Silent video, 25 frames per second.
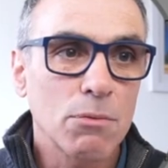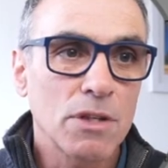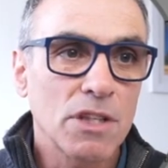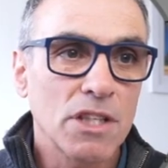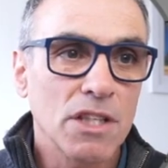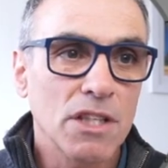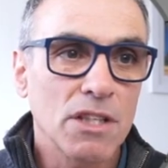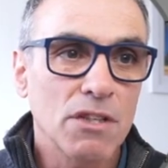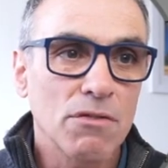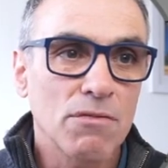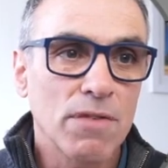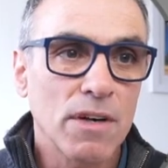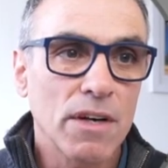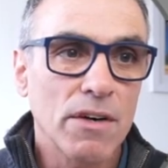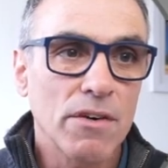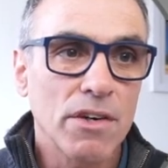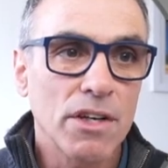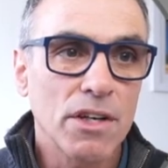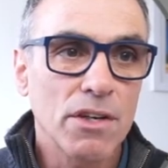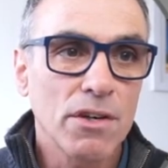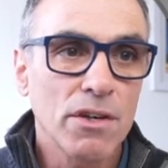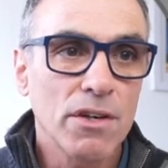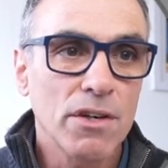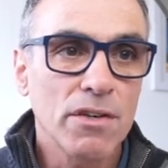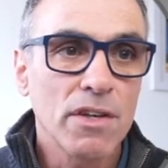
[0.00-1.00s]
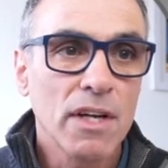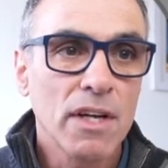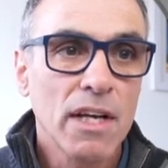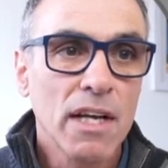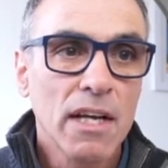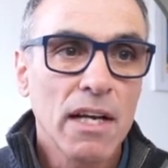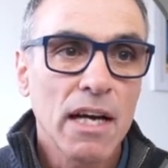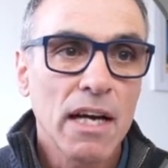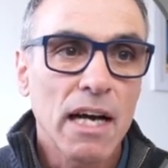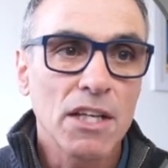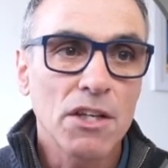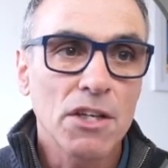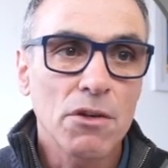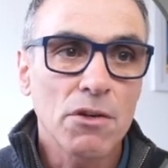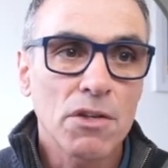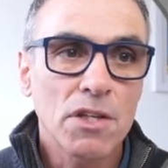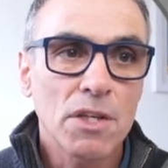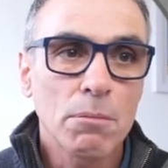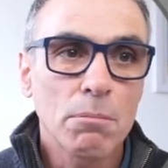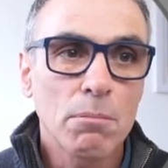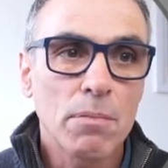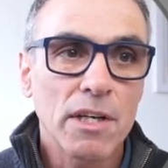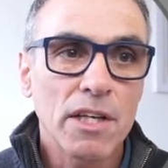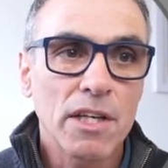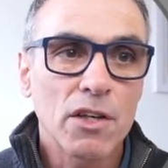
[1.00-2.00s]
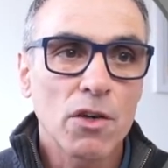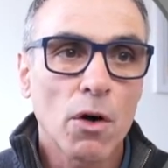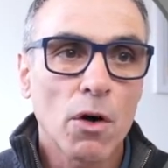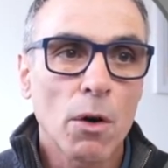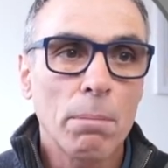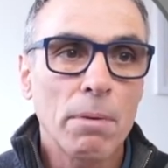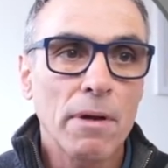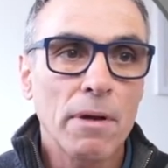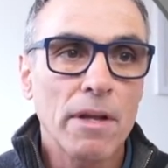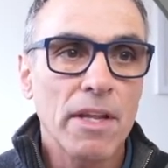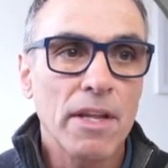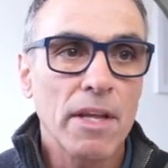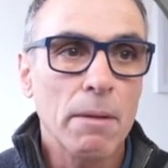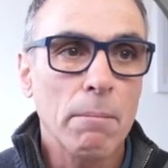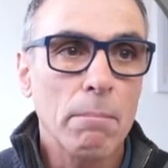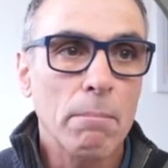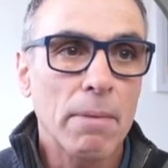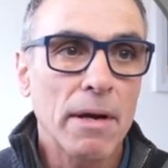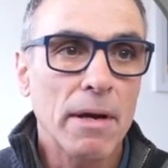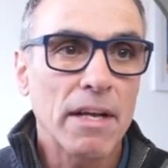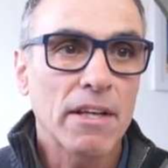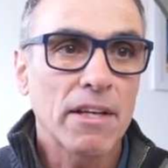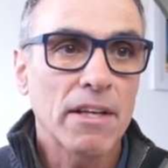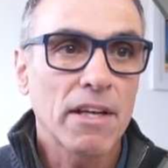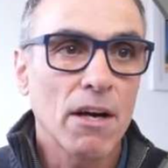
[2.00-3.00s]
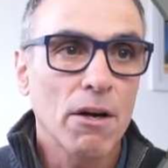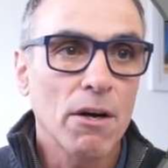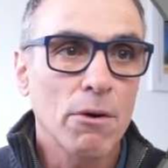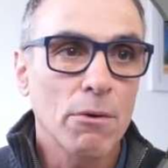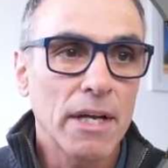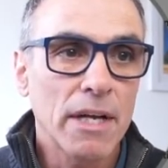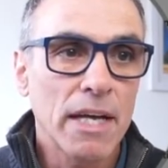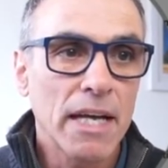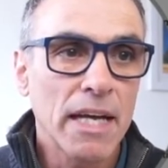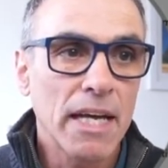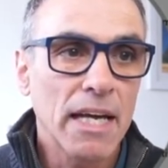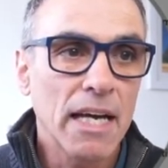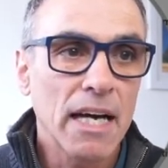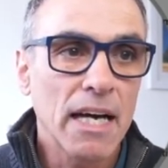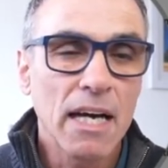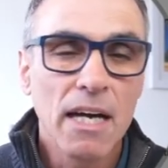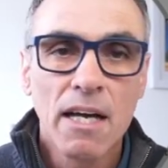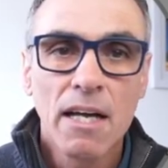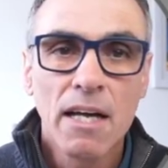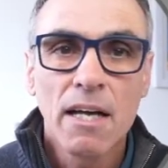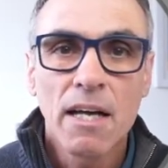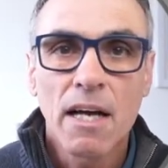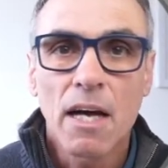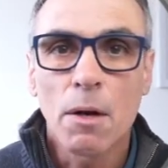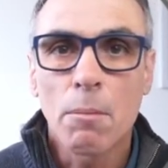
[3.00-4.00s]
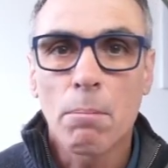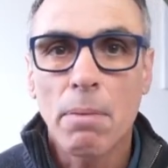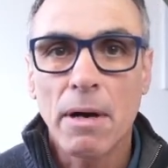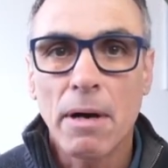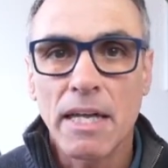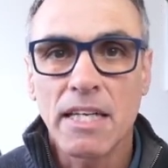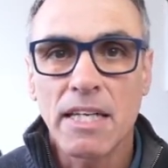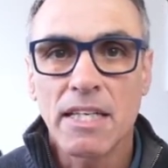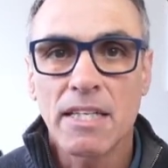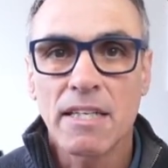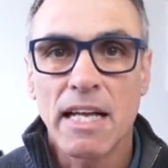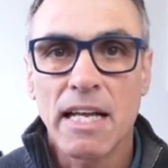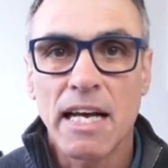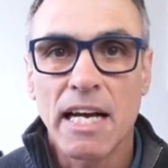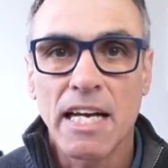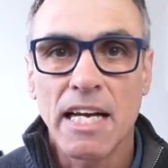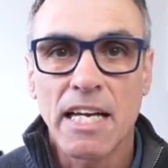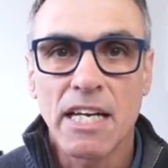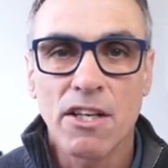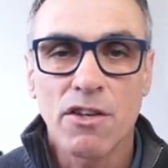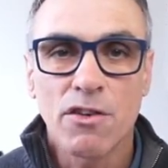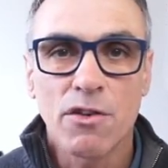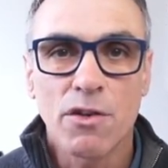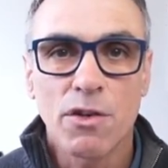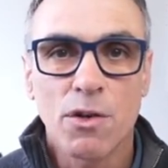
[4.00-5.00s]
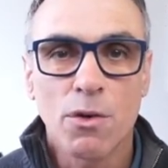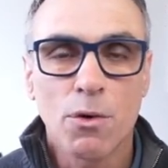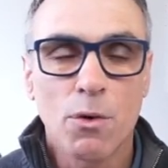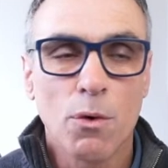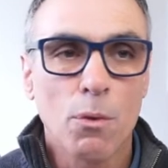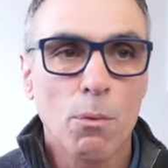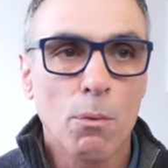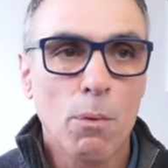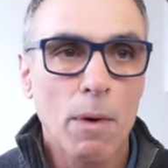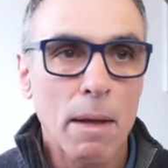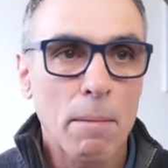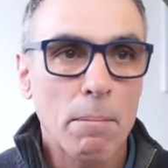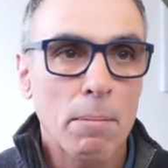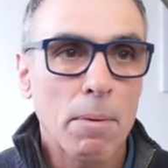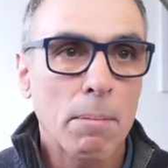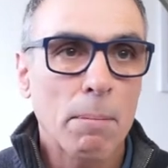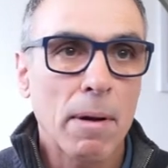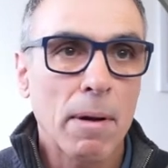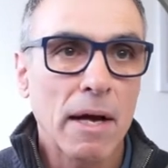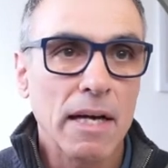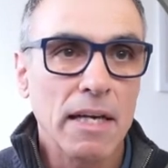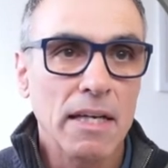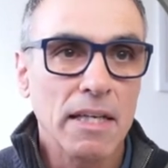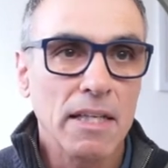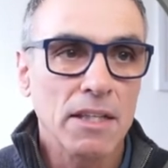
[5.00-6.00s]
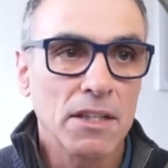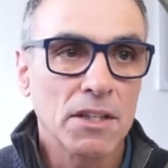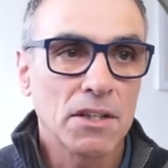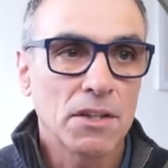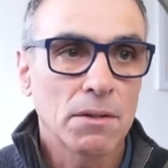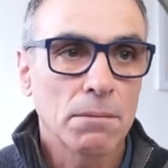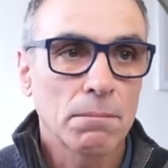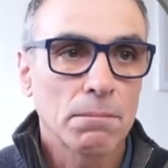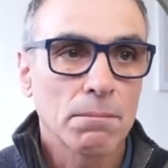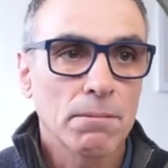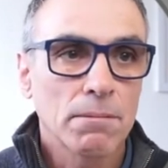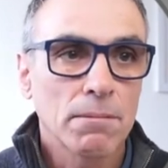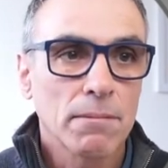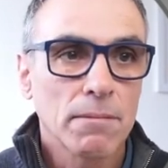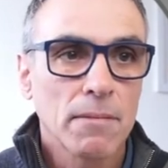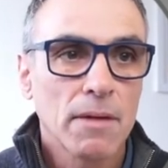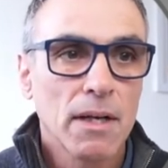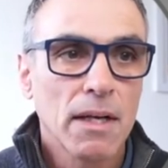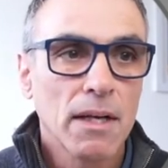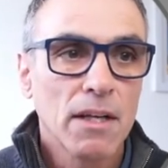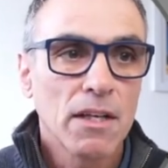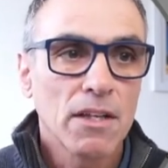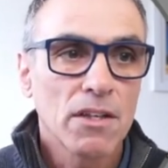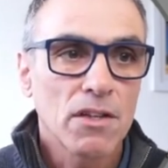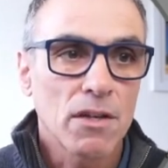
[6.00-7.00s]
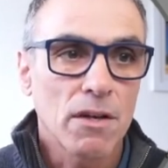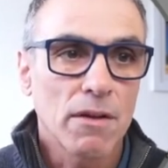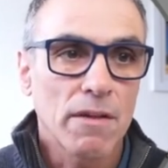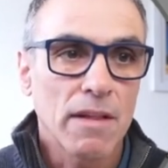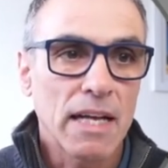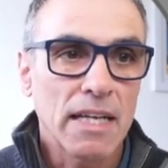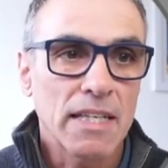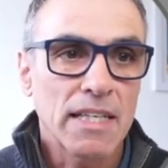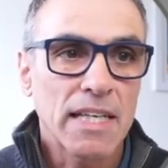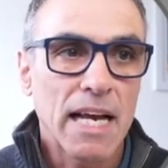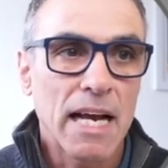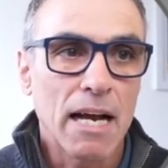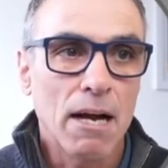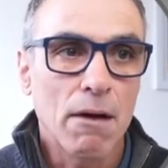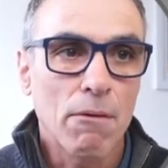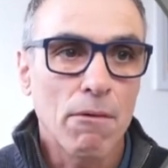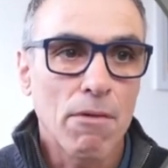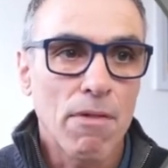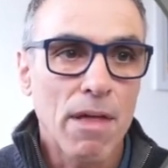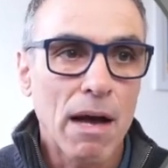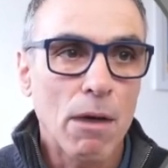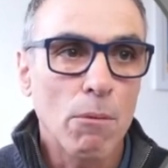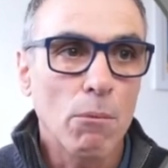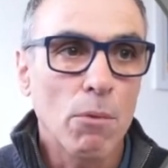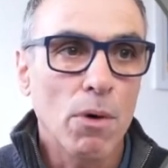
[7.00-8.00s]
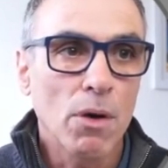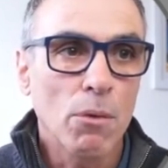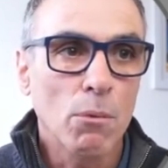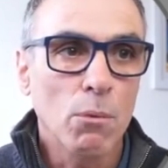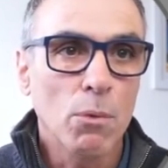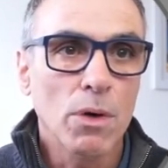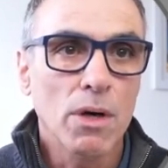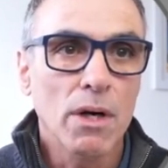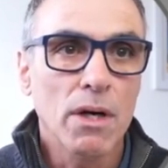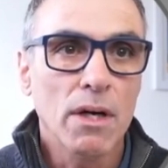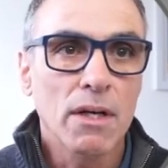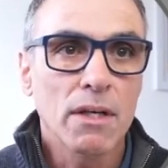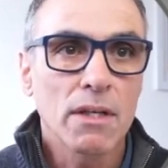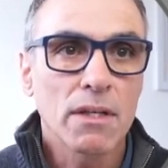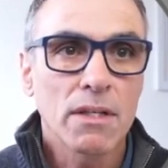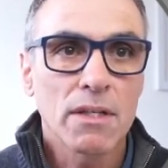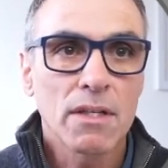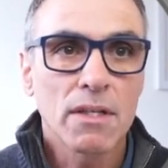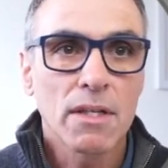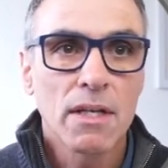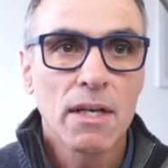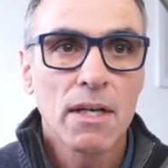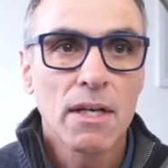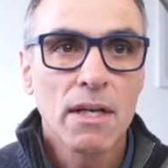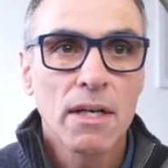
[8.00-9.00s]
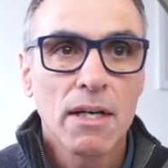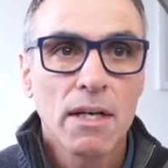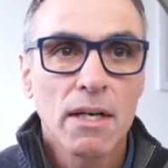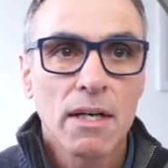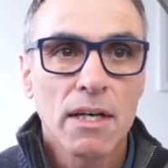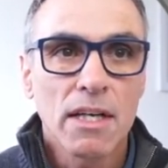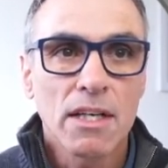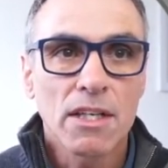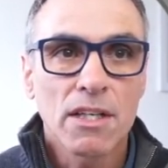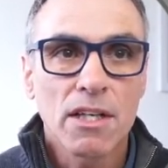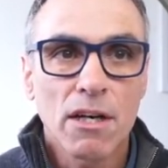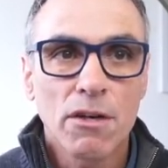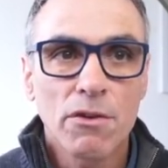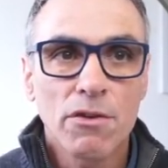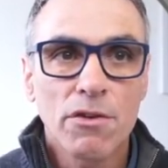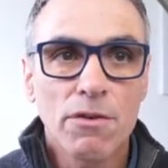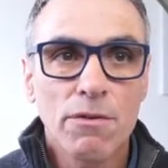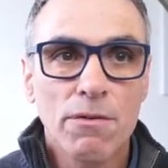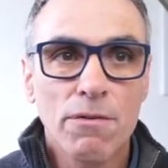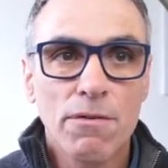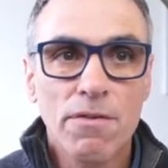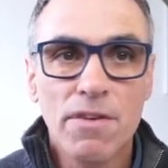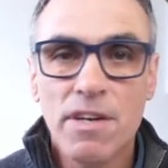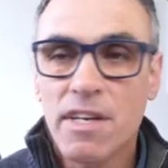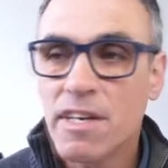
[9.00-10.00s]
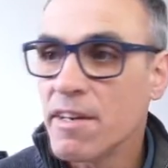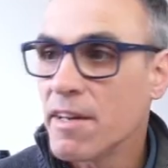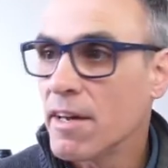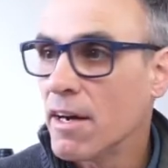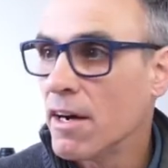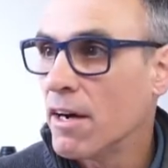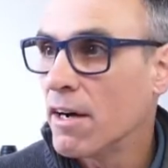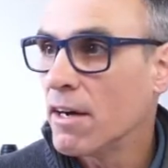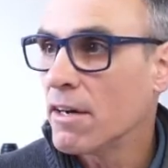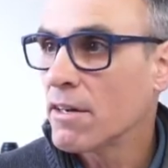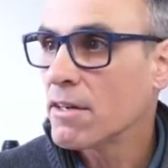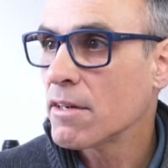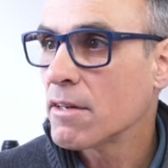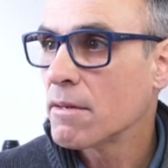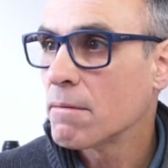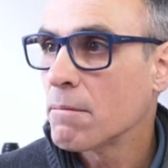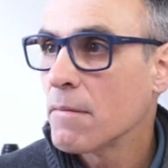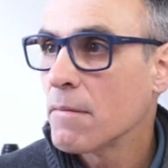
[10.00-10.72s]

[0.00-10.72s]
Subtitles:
which is very good. And you simply copy the embed code here and paste that into your web page. So that's how that one works. Let's go to Vidyard.